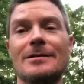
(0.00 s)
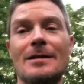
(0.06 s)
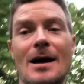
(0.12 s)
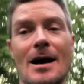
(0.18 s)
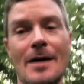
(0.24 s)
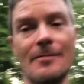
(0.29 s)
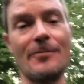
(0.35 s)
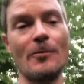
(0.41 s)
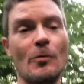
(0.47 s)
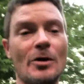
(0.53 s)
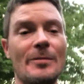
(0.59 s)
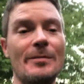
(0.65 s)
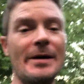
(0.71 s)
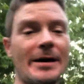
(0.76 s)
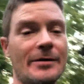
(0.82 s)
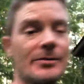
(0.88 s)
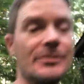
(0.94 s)
of lime, 40
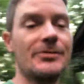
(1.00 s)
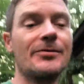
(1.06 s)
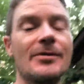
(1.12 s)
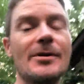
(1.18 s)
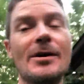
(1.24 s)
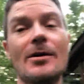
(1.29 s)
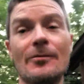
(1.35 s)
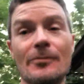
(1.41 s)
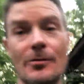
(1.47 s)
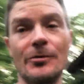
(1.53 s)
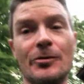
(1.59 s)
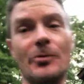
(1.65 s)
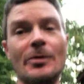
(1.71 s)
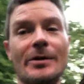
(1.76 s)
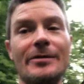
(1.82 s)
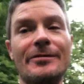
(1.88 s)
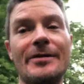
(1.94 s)
pounds for the
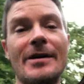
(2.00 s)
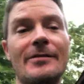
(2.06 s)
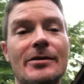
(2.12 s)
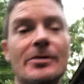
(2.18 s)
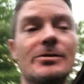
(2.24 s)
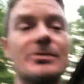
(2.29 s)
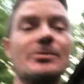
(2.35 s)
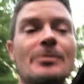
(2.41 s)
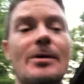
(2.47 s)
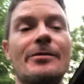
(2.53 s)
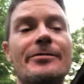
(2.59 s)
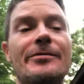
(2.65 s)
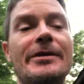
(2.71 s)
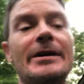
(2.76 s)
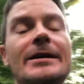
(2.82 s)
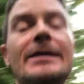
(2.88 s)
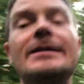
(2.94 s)
2,500 square
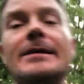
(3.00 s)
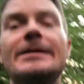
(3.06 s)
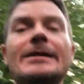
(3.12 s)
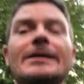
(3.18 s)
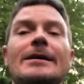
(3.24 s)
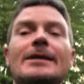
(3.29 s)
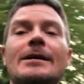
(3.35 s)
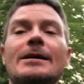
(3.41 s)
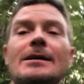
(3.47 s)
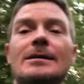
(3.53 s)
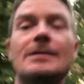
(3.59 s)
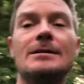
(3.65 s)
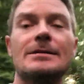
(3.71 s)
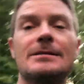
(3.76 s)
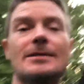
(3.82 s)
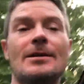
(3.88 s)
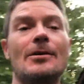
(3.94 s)
feet.
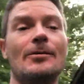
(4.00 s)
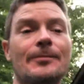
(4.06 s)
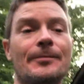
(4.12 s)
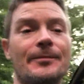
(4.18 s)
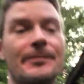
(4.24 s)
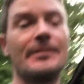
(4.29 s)
So,